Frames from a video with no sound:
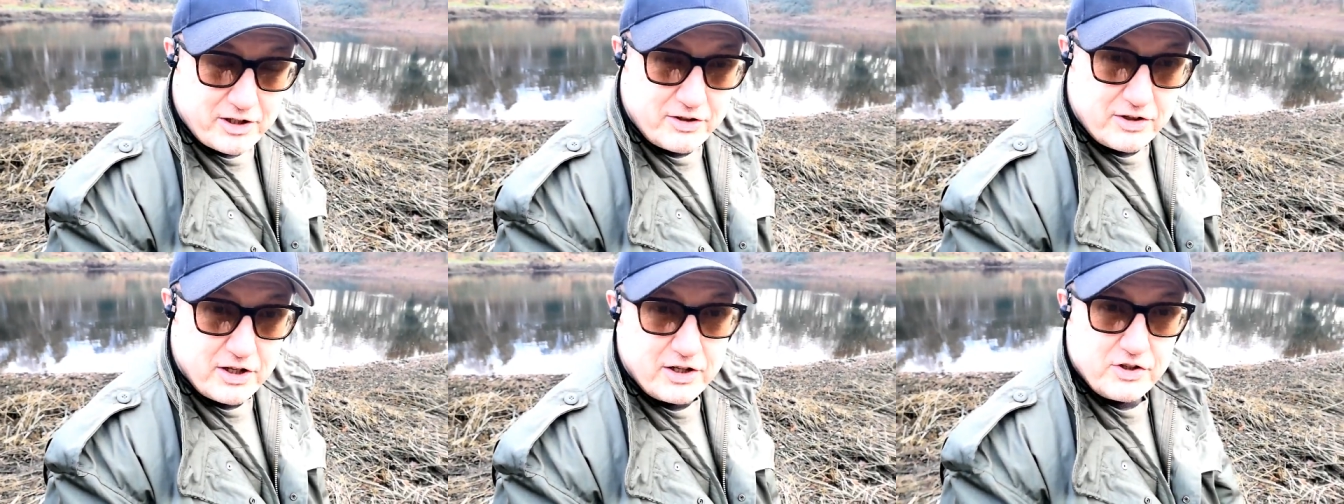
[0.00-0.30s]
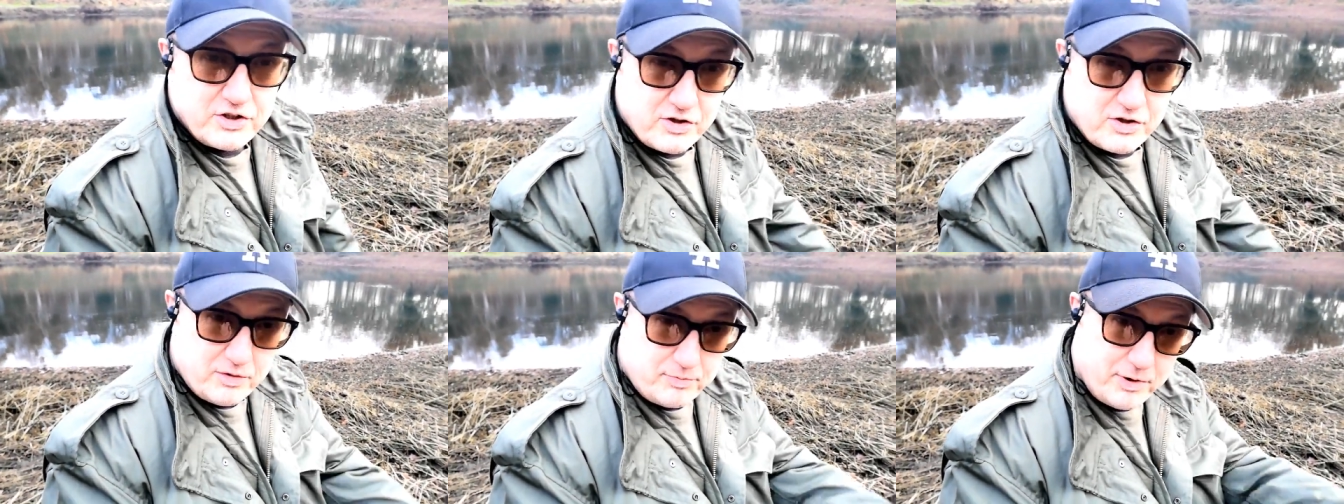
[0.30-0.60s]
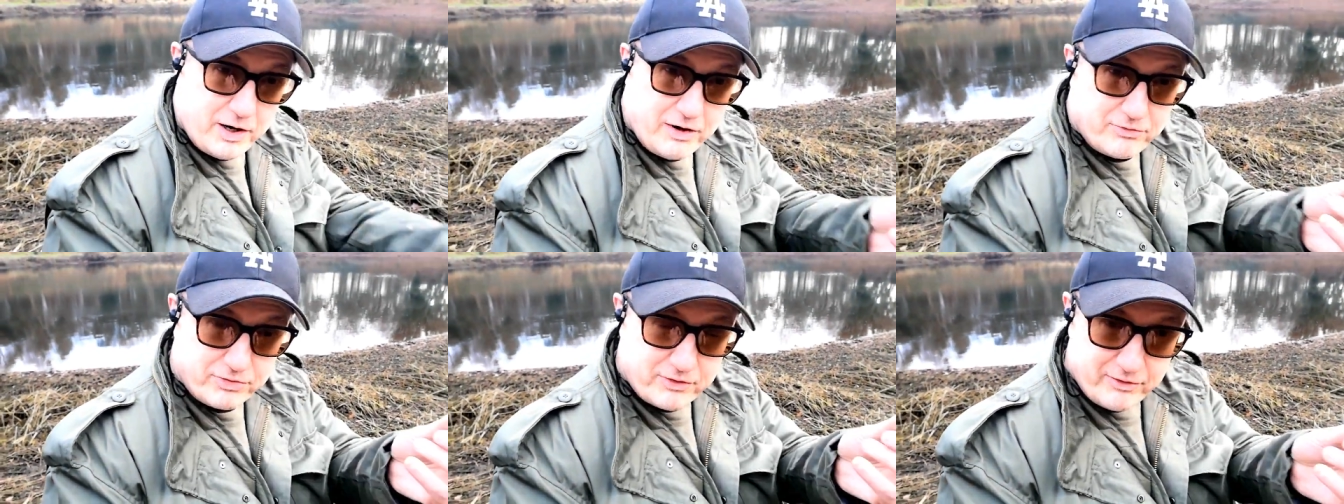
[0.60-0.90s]
a condition
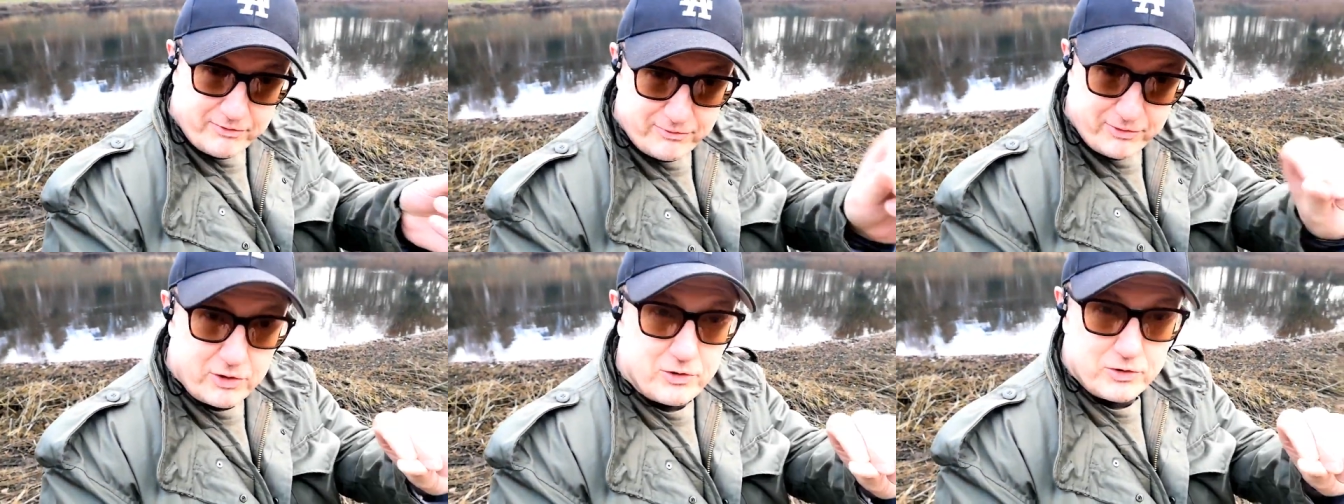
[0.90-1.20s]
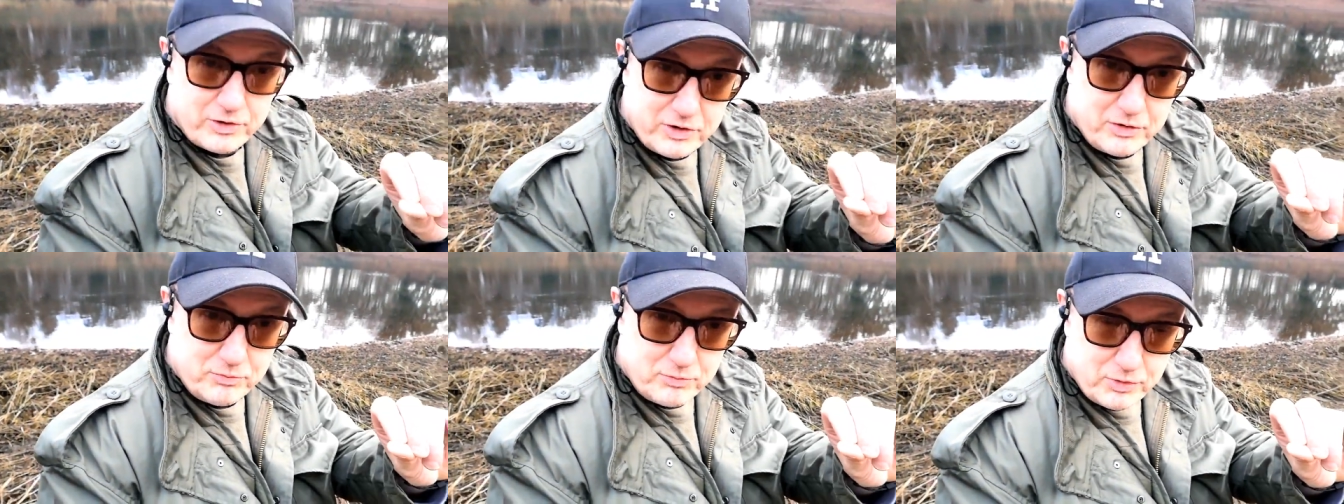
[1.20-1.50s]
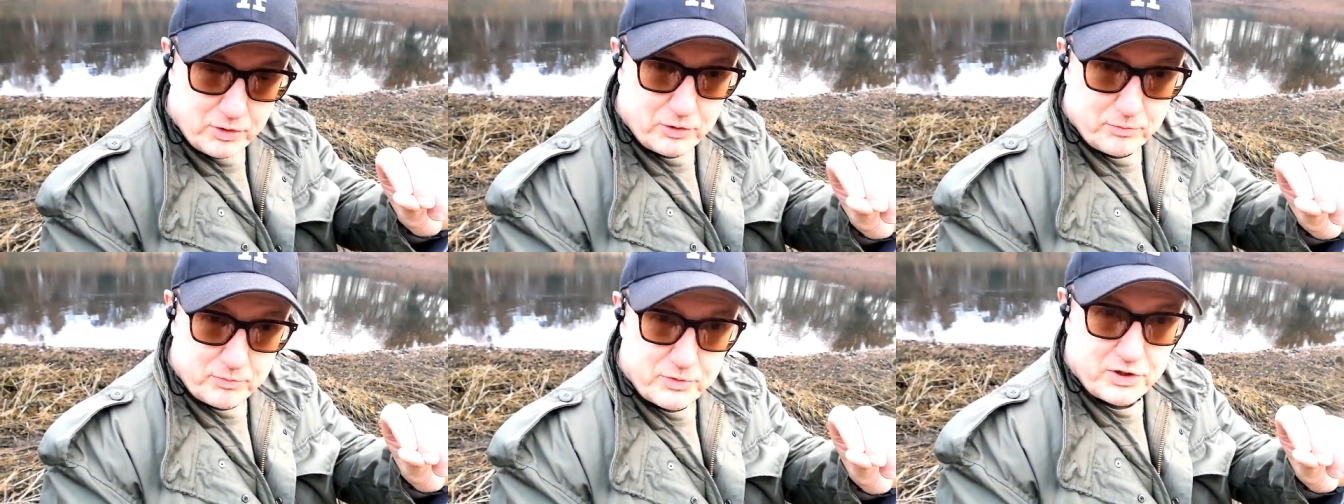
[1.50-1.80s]
apart from the volume
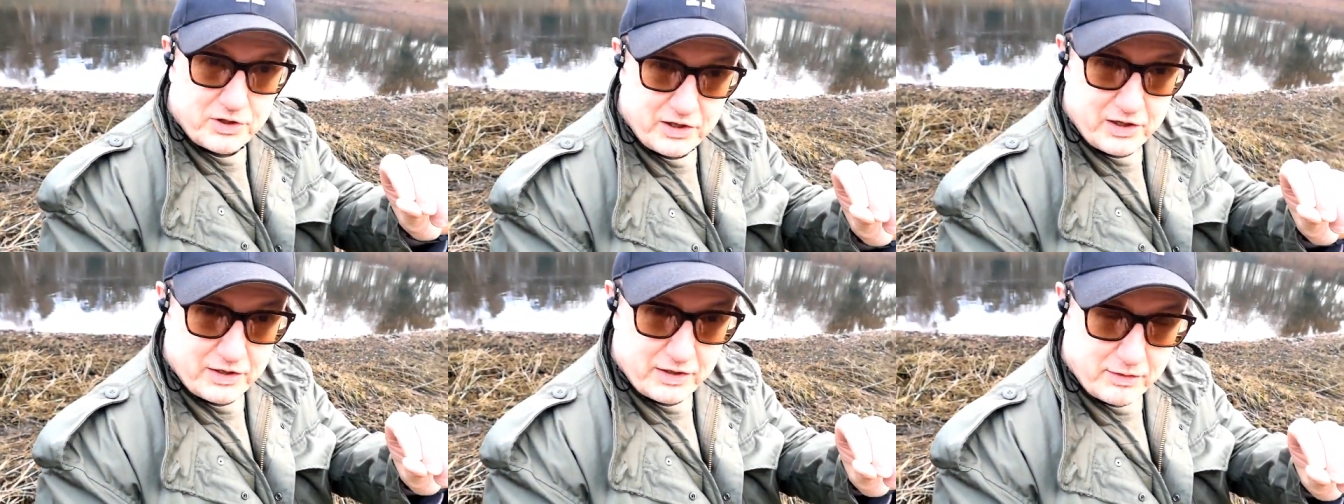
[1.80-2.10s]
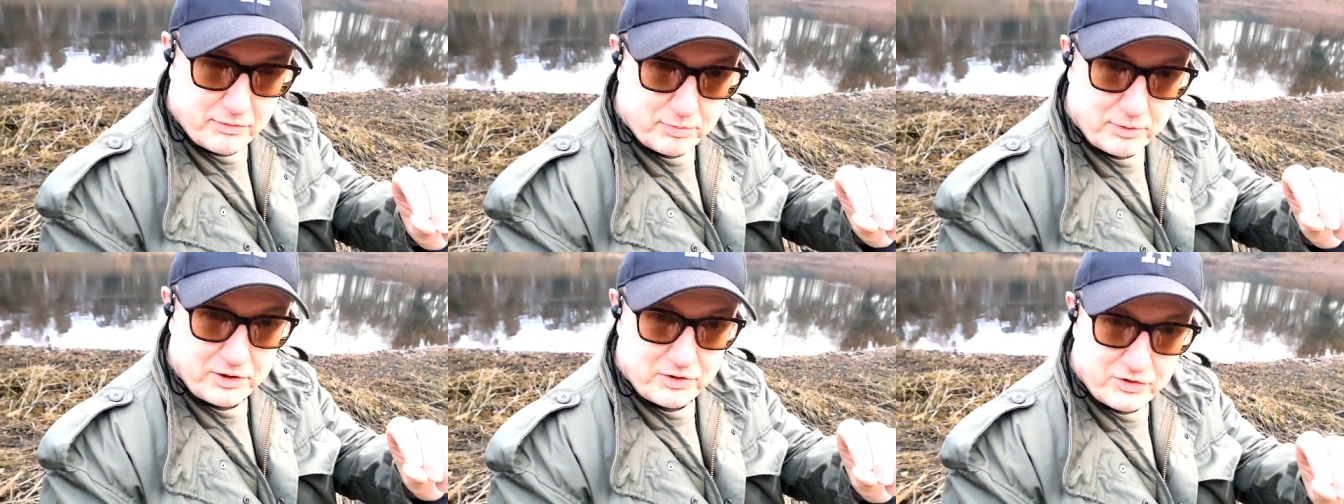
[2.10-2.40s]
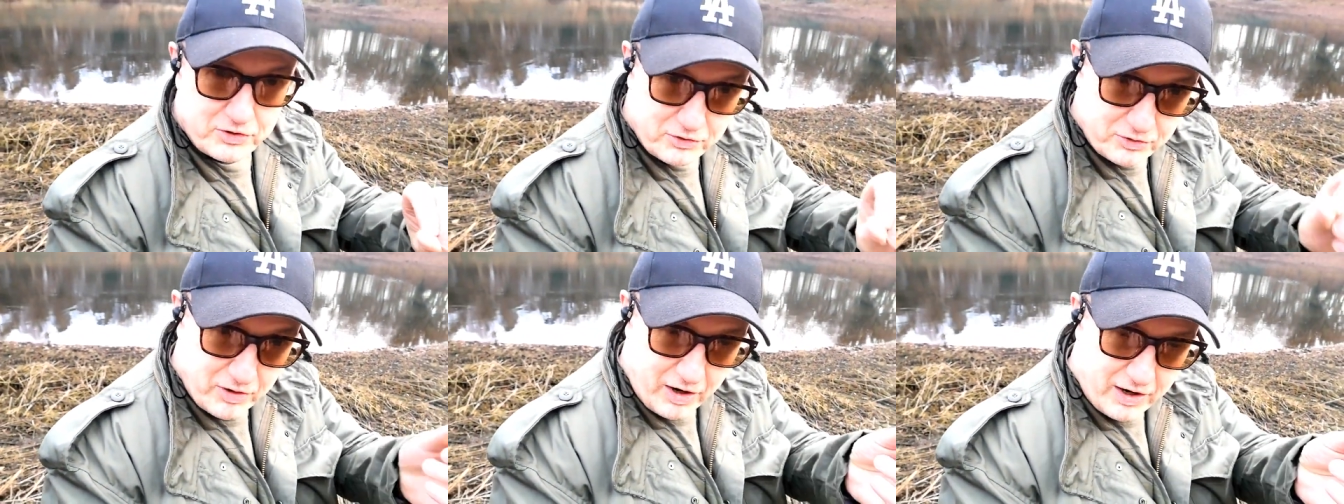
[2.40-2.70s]
knobs turn up a bit too